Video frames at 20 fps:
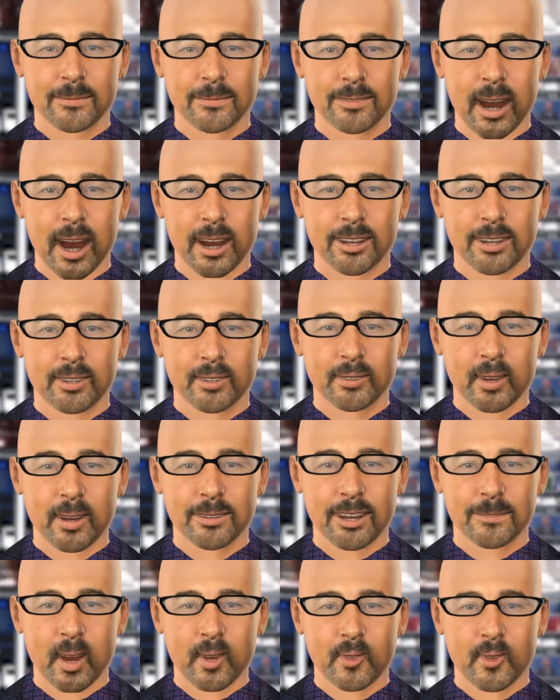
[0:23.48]
According to
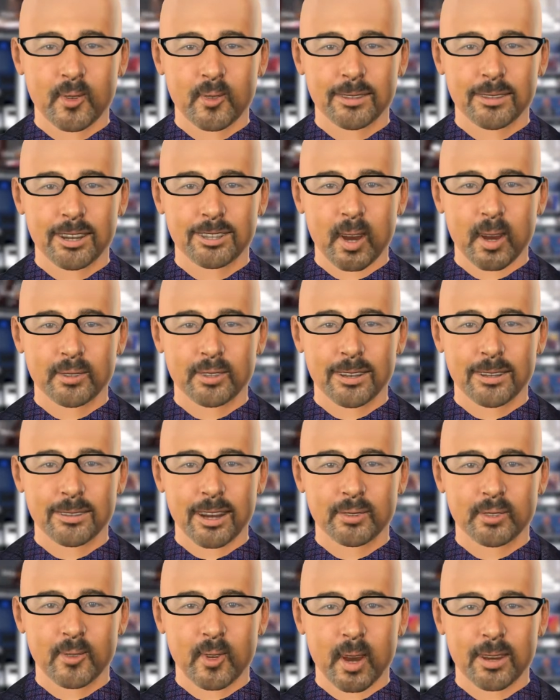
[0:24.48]
preliminary results
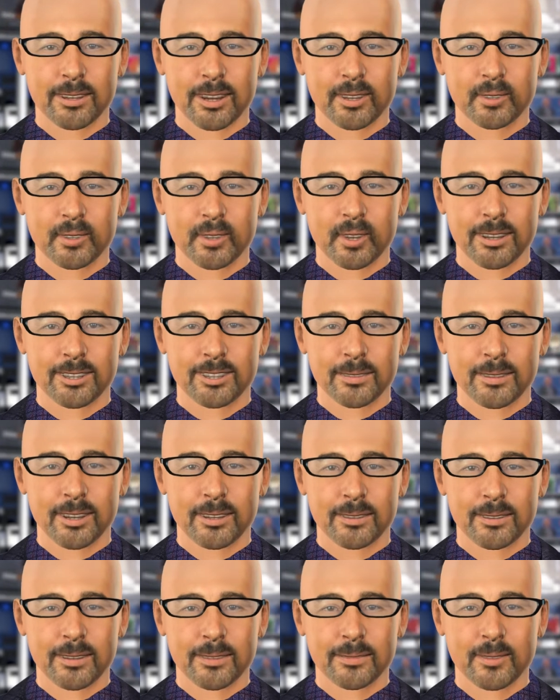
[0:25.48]
of the geological
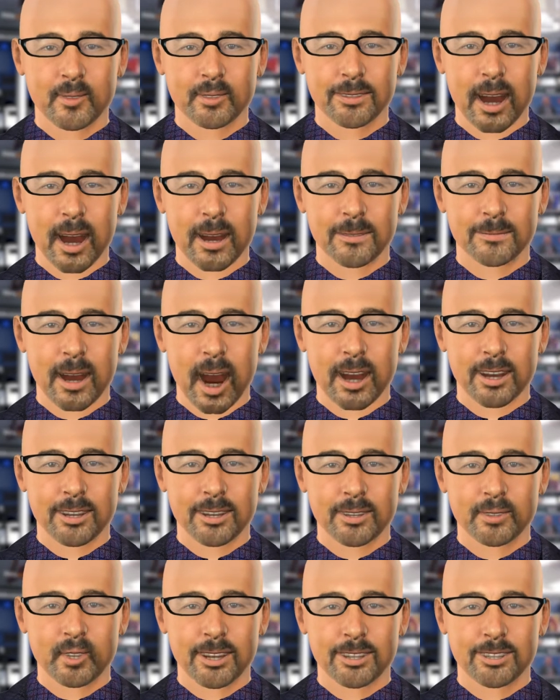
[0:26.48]
scan, the gold
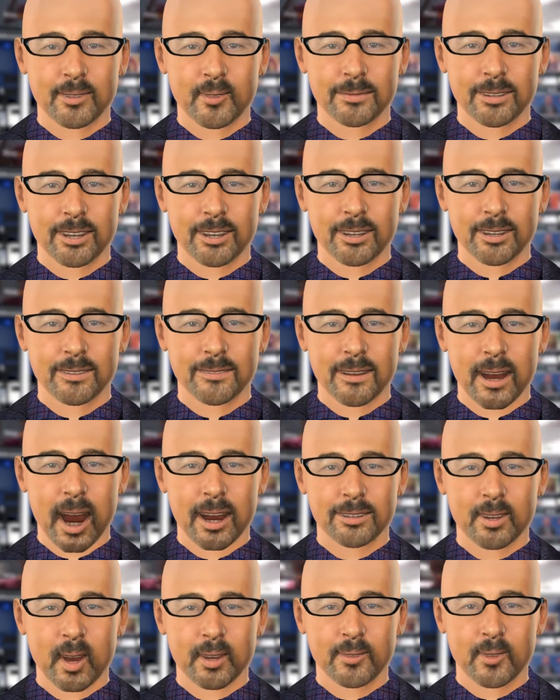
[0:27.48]
mine is estimated at
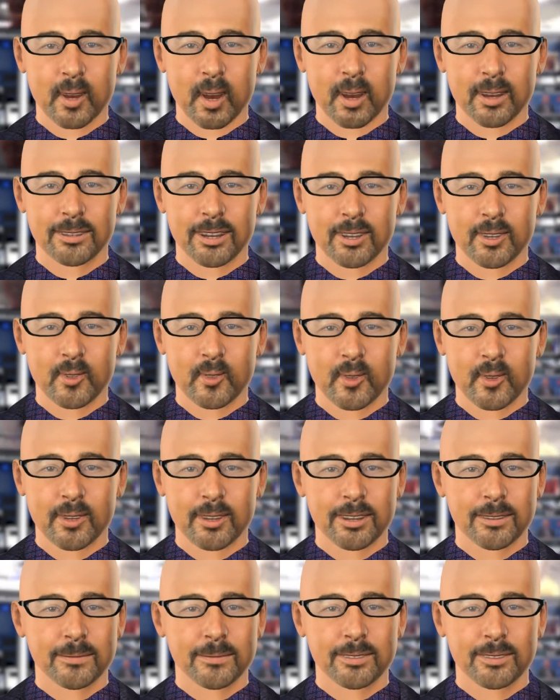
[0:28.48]
100 million
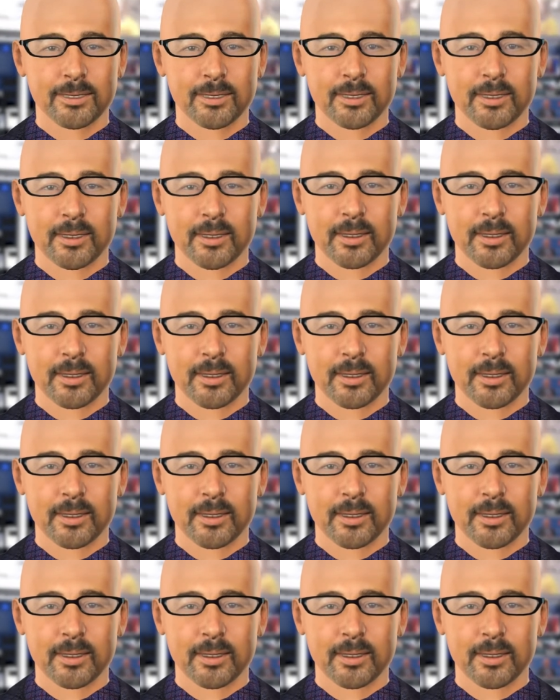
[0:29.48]
euros.